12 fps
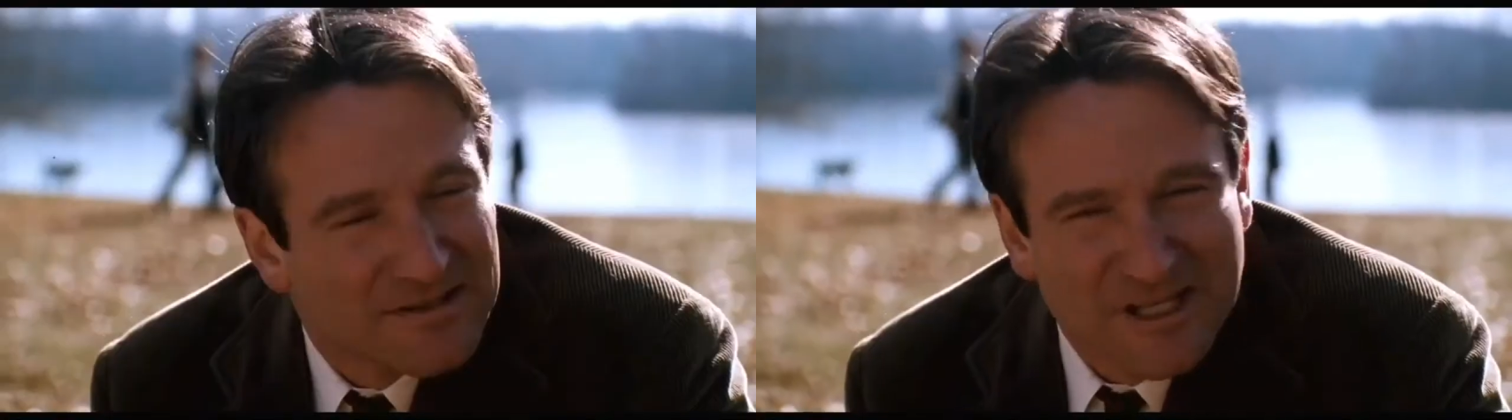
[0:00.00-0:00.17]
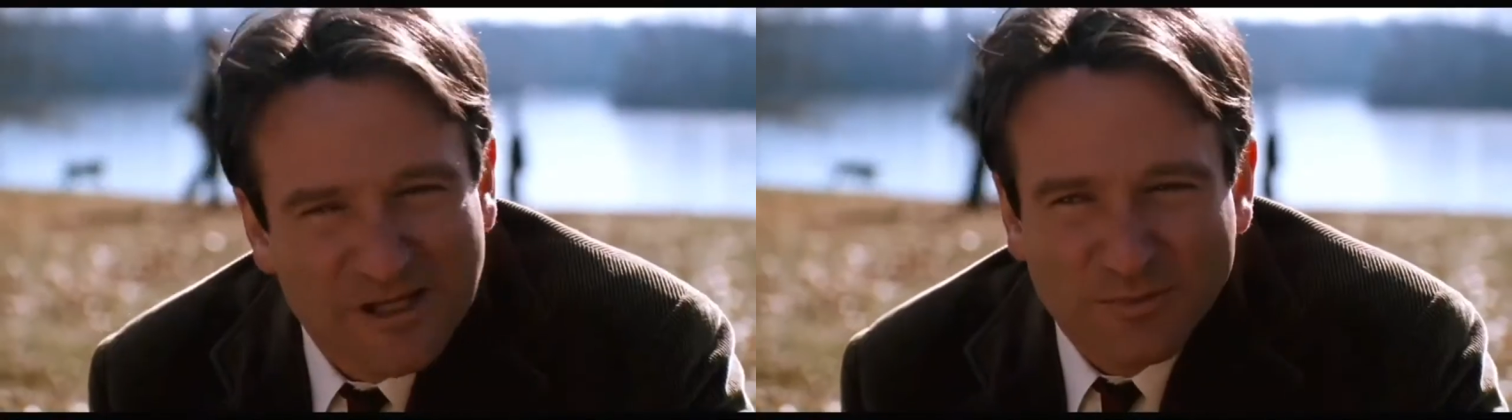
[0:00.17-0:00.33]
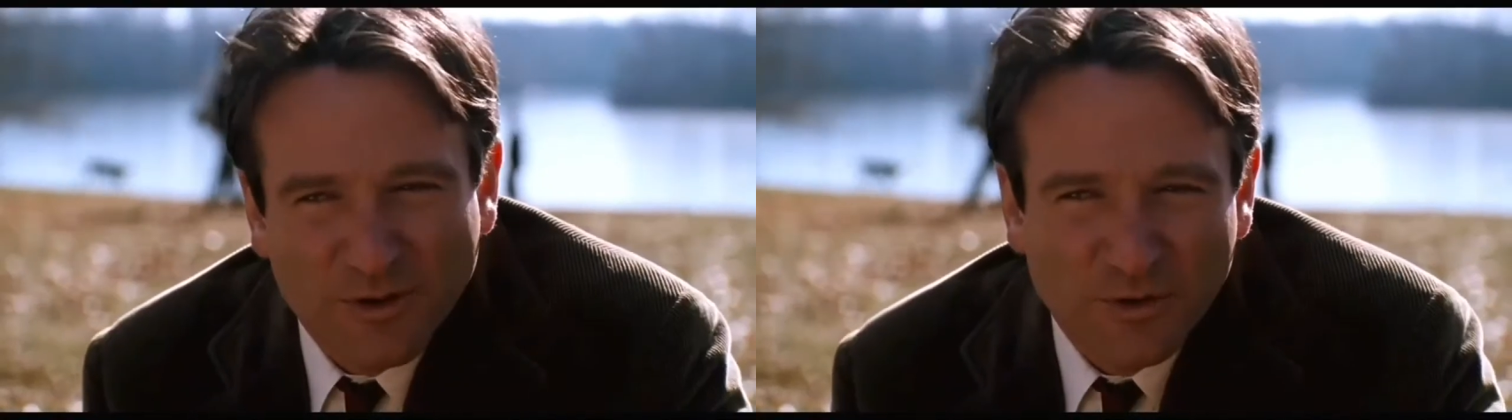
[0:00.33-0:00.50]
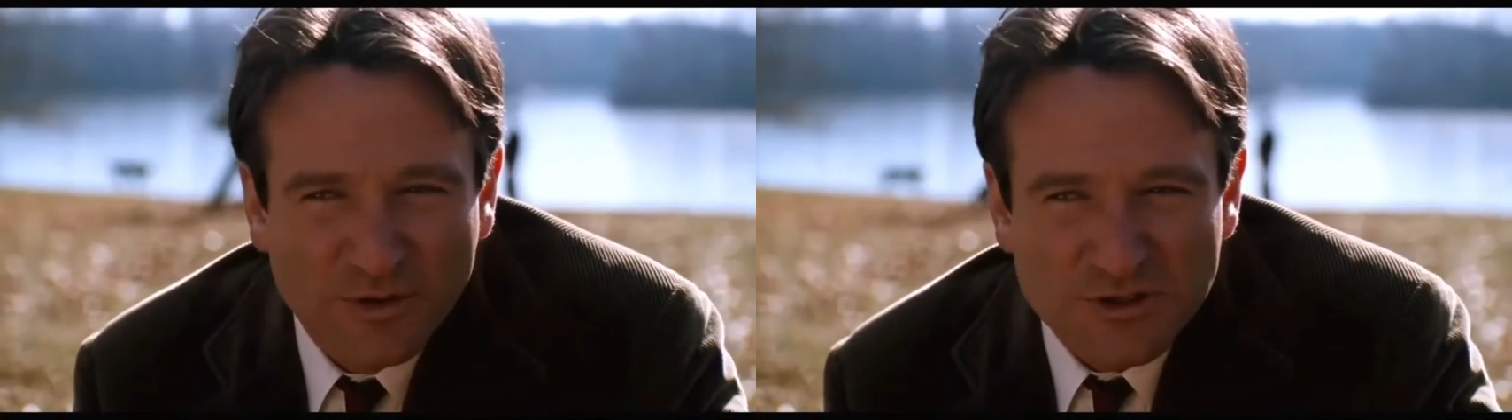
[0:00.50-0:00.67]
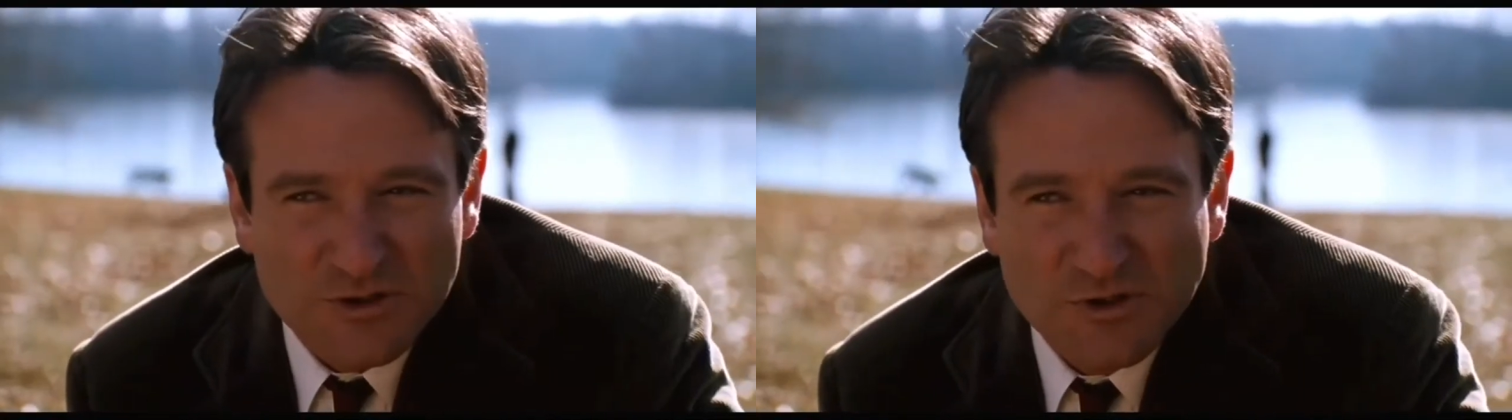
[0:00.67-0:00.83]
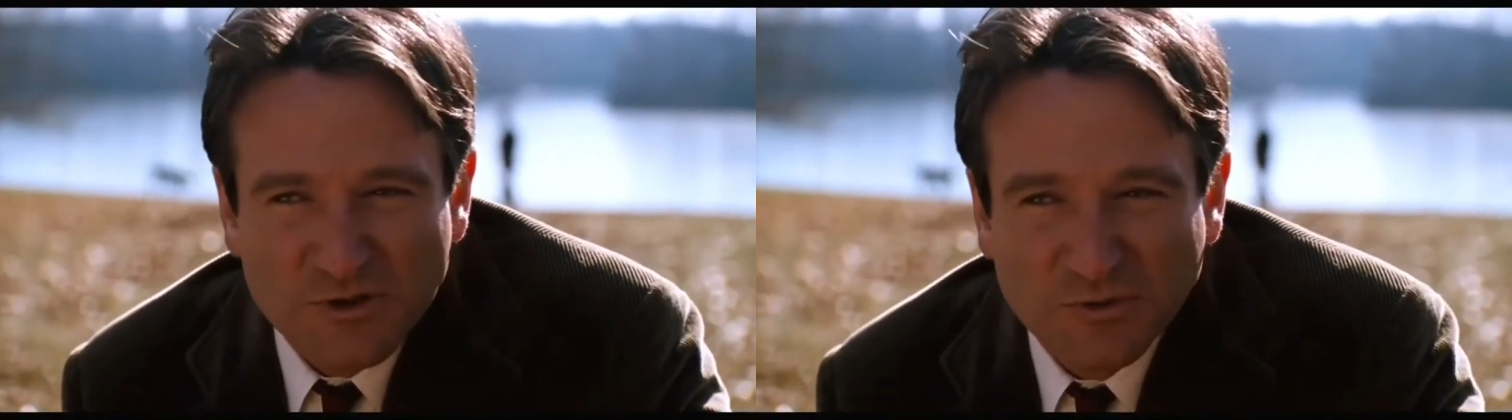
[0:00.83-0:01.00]
The dead
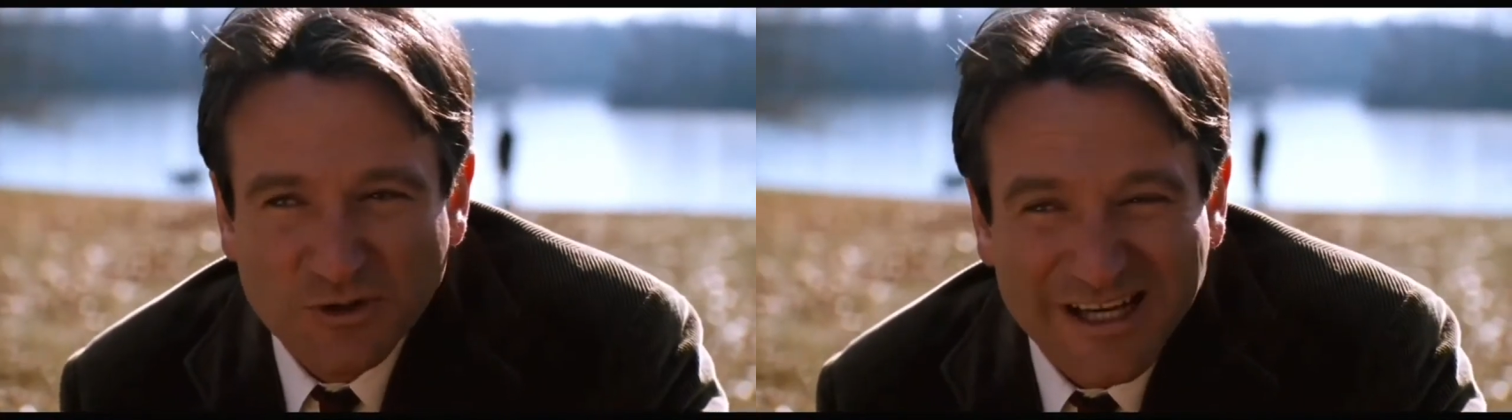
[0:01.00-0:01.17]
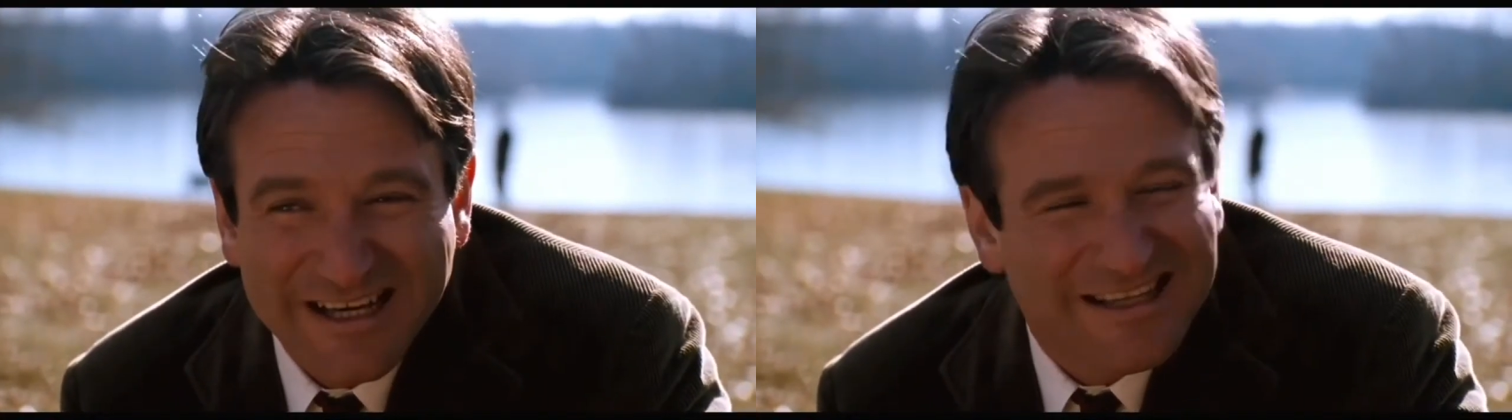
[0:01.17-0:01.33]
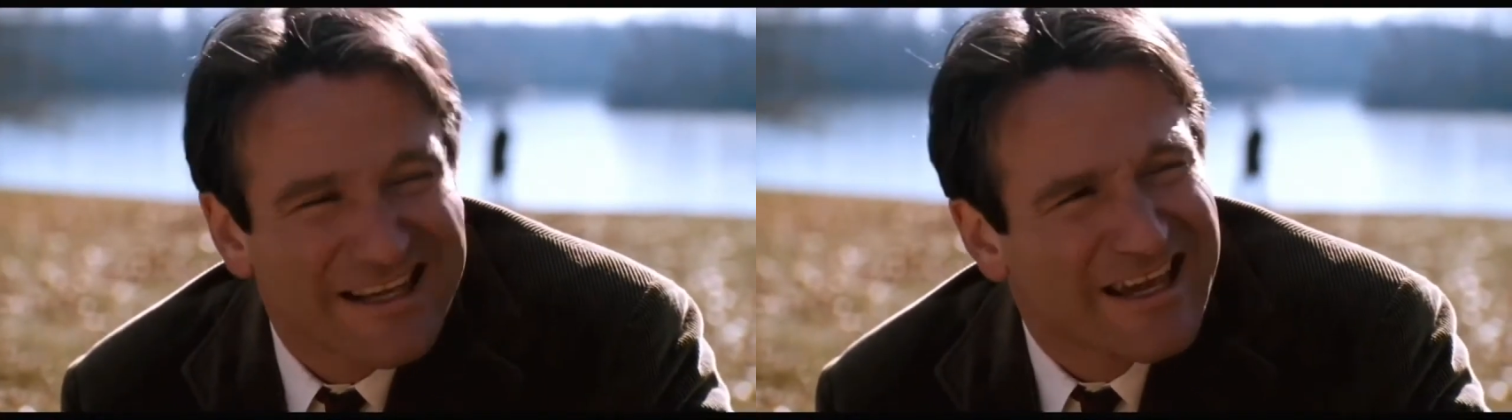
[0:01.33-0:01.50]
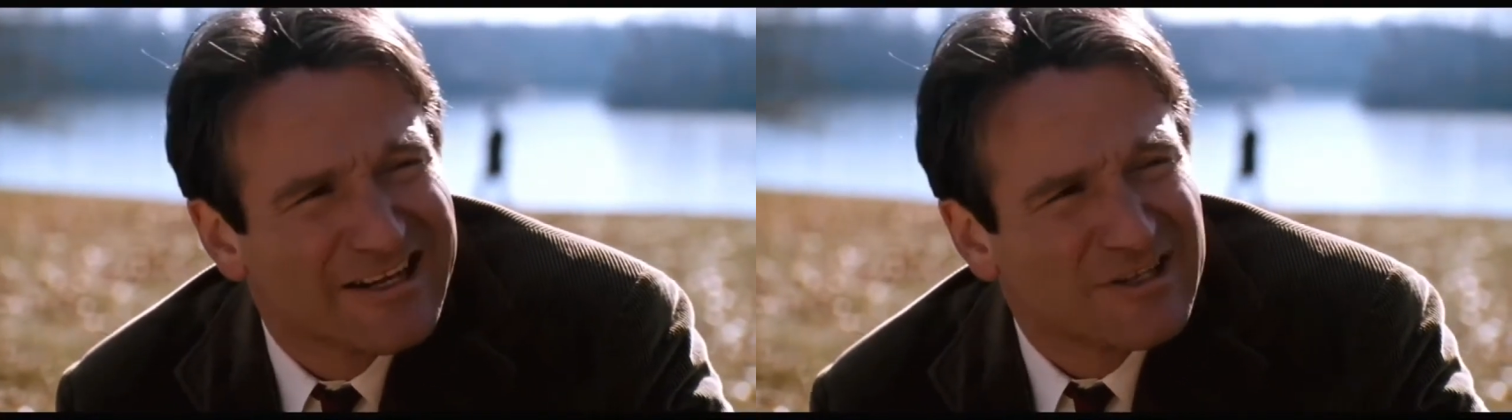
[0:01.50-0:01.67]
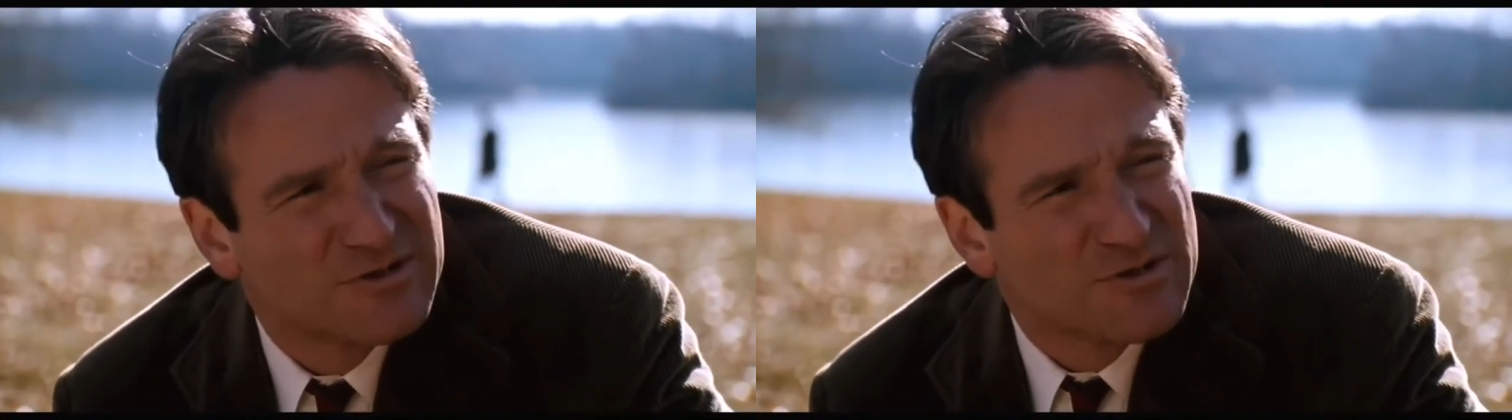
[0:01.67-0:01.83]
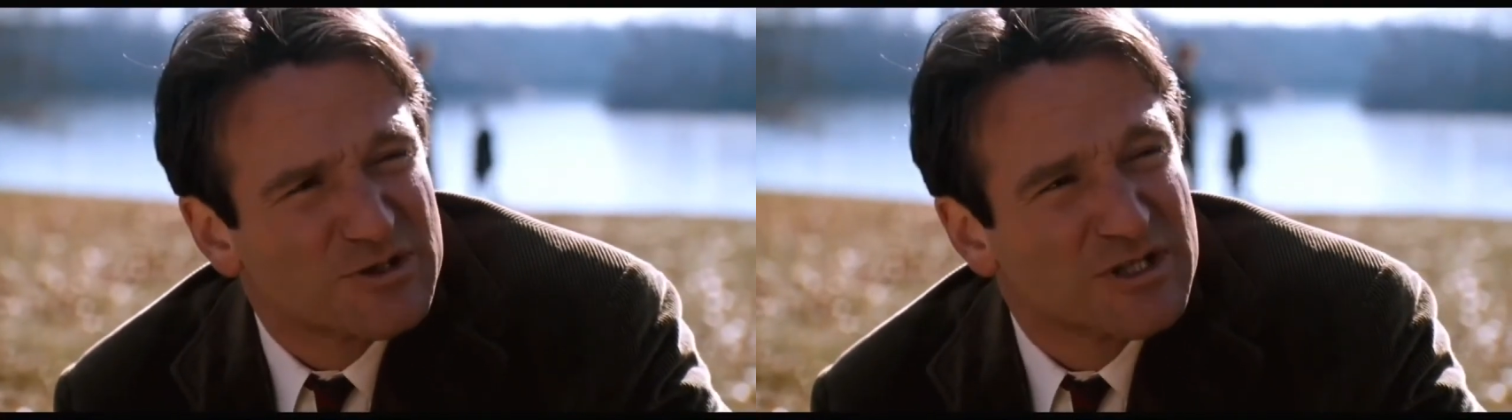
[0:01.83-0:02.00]
poets were dedicated to